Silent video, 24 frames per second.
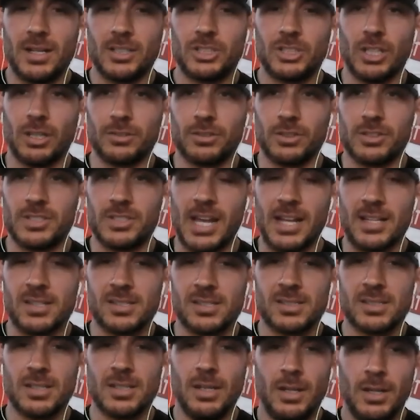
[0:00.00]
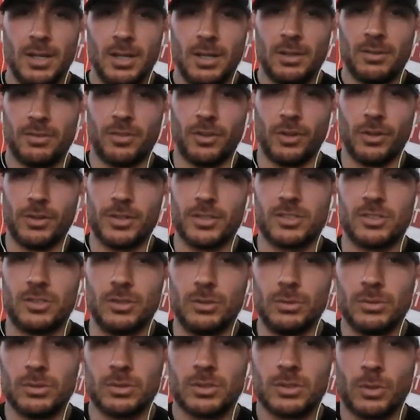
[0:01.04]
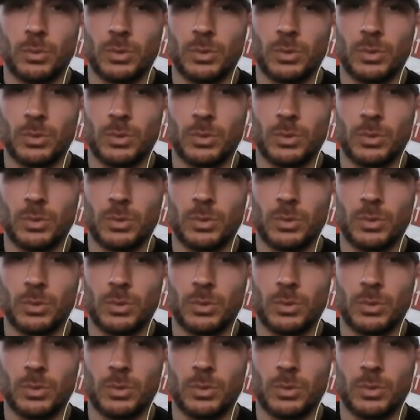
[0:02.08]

shelter tents for the students.